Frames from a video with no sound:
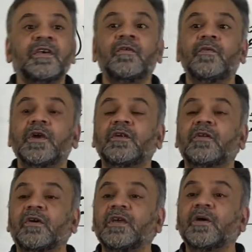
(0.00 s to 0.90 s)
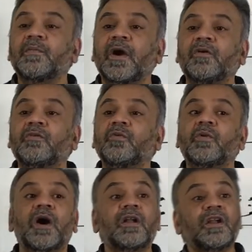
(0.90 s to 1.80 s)
we are talking about who
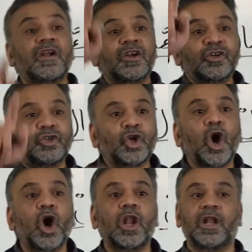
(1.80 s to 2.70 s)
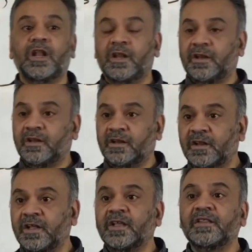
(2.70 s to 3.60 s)
are tall,
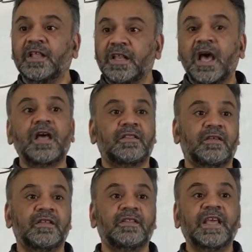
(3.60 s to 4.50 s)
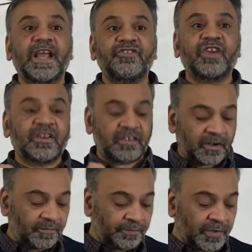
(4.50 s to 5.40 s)
the naat, the
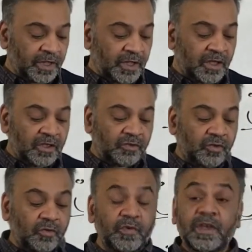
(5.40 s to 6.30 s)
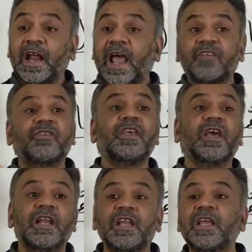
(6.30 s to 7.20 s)
adjective. So, we are asking
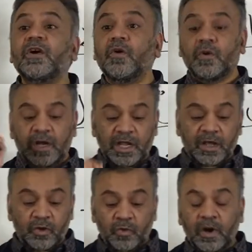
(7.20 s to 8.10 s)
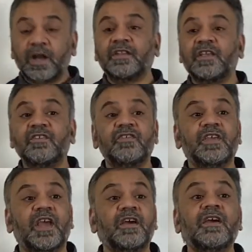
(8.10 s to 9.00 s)
Ali, O Ali, who are these
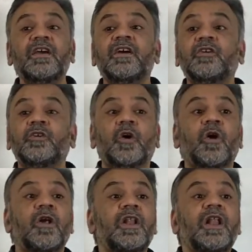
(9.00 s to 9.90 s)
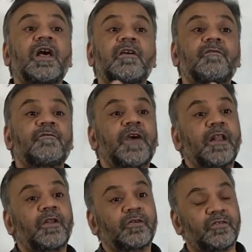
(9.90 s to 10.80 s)
young tall
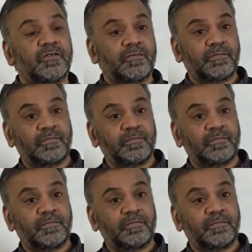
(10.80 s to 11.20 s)
fellows?